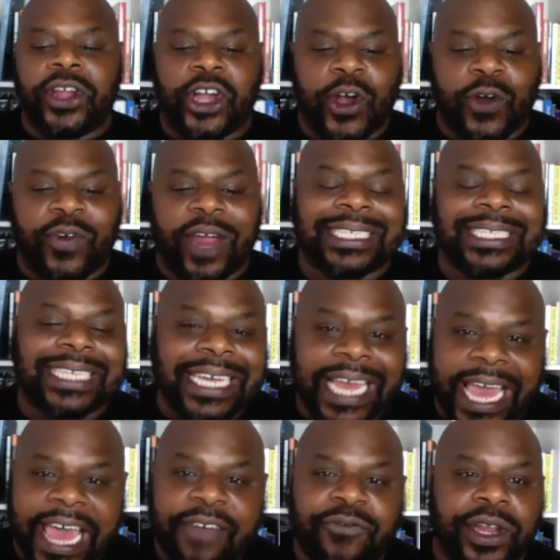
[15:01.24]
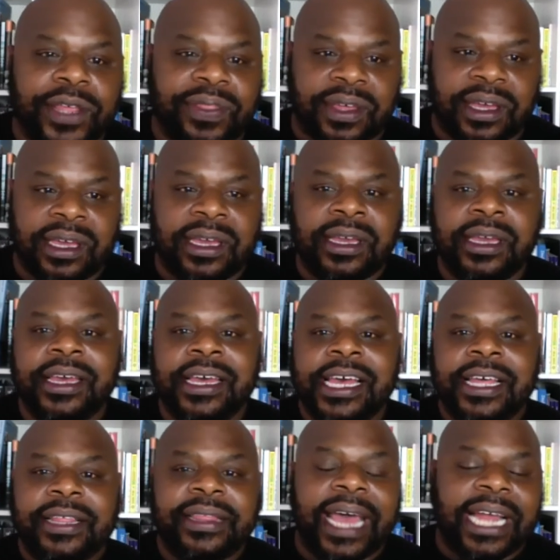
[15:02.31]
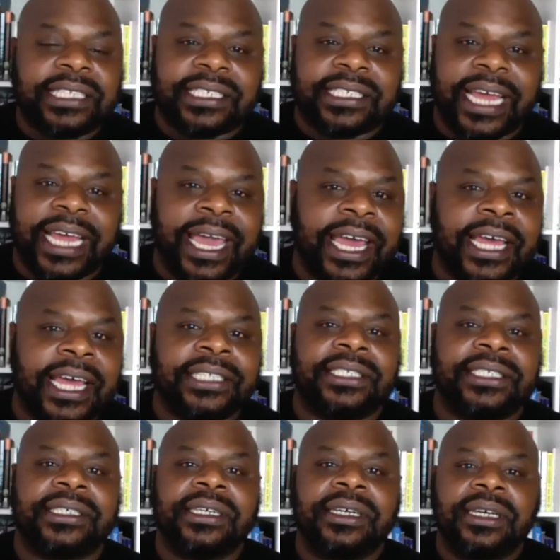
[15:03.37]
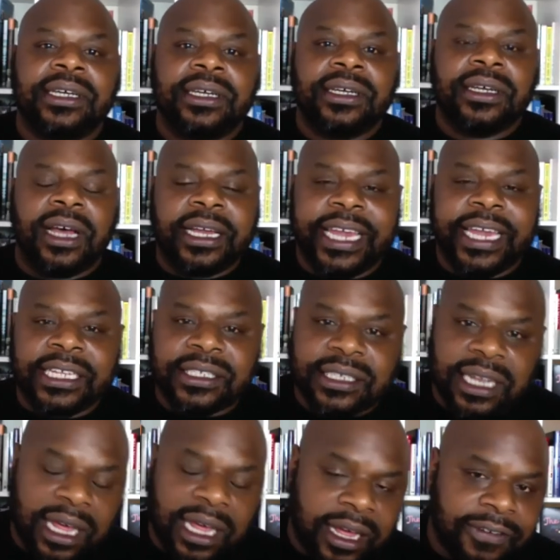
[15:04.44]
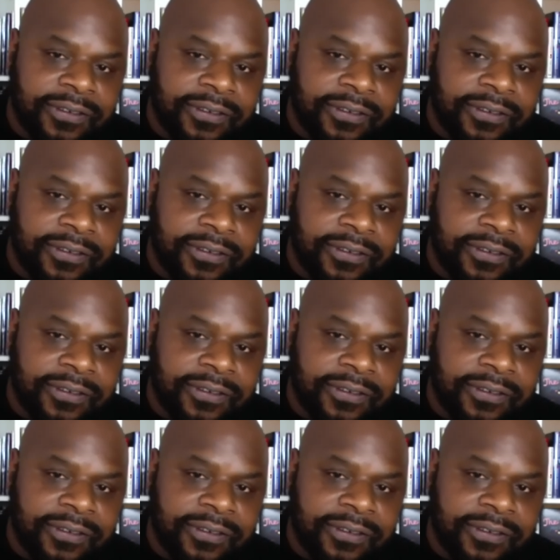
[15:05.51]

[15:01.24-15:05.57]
correcting everything that stands against love.